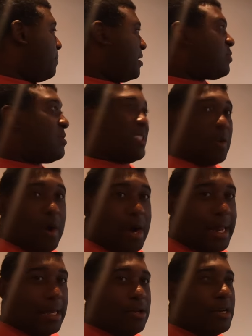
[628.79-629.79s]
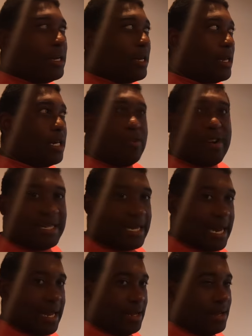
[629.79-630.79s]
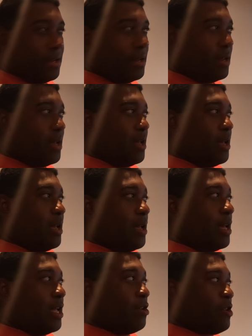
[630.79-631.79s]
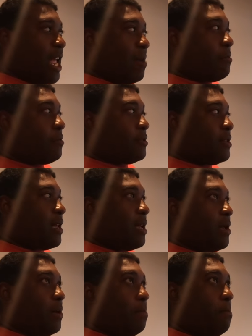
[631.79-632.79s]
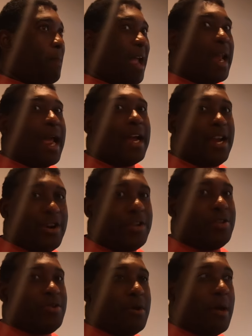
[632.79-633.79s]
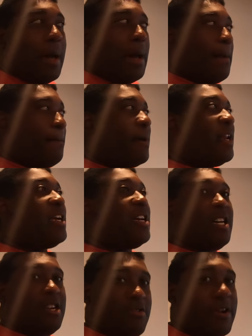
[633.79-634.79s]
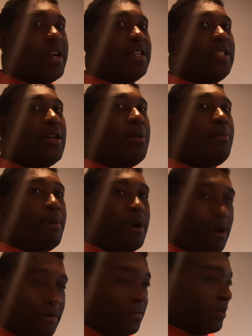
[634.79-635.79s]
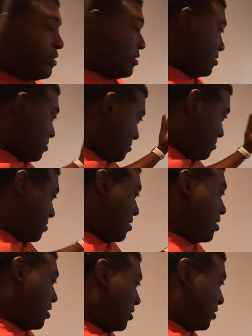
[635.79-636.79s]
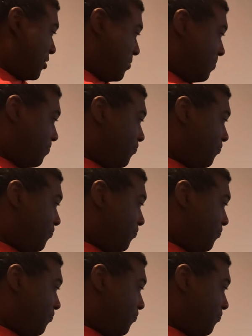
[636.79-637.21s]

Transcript: But this one is quiet. Like you can cut grass at night, and your neighbors may not hear you, but it cut grass perfectly. So